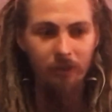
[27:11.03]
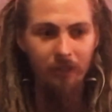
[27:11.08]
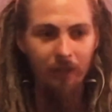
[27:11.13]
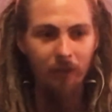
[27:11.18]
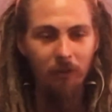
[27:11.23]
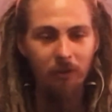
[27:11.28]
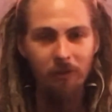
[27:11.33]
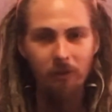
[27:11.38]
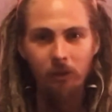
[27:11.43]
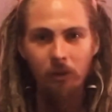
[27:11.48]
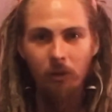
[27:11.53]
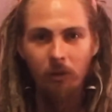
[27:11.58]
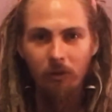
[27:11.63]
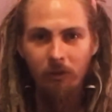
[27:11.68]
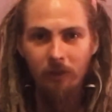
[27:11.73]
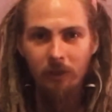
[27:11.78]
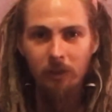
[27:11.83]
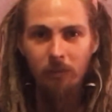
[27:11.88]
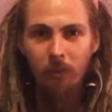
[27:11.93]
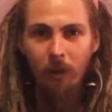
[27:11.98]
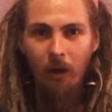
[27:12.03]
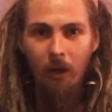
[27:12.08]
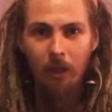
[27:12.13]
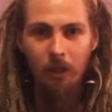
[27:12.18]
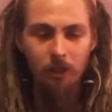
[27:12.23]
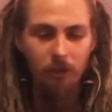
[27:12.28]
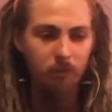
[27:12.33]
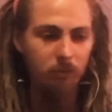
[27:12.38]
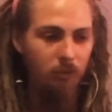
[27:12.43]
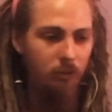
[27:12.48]
I don't even know if it's
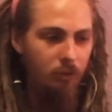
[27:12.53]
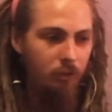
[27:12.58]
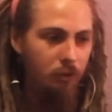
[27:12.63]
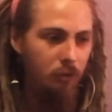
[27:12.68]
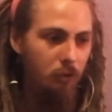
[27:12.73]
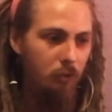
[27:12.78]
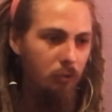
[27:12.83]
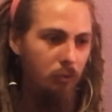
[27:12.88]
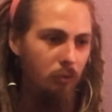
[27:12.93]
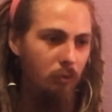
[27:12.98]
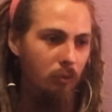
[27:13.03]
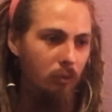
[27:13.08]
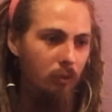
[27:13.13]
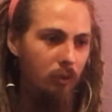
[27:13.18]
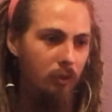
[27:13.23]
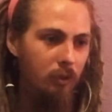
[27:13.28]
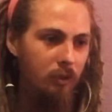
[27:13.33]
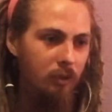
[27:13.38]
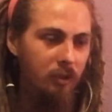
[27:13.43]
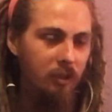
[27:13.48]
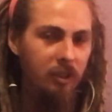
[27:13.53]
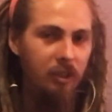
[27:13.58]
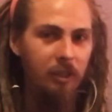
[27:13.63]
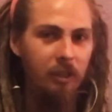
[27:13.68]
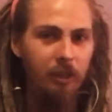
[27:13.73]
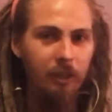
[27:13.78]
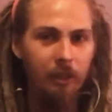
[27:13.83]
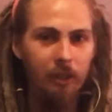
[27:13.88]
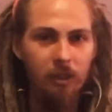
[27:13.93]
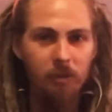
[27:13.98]
possible to
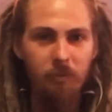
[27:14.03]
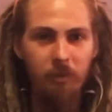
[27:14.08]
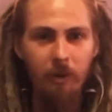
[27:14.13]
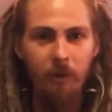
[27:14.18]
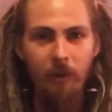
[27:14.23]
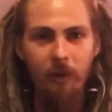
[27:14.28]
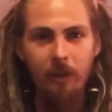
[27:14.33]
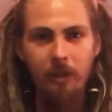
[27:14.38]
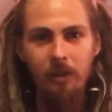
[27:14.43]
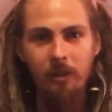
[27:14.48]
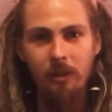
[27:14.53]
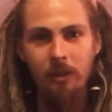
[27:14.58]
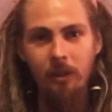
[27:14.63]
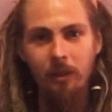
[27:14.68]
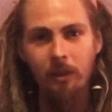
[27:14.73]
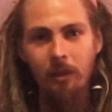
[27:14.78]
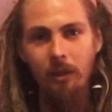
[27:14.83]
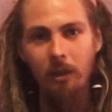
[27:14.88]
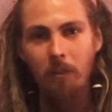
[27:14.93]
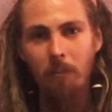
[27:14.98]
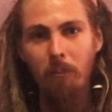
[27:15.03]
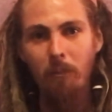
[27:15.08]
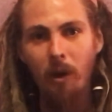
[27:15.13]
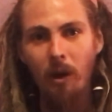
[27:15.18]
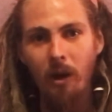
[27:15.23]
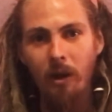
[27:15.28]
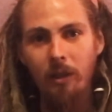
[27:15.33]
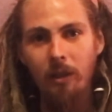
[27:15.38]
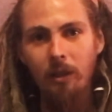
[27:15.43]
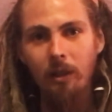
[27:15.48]
see and experience and
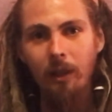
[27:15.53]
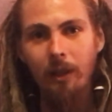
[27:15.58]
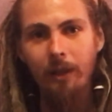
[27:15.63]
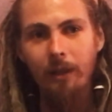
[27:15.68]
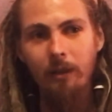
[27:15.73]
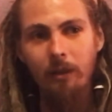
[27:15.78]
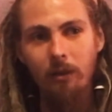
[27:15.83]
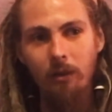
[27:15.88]
embody like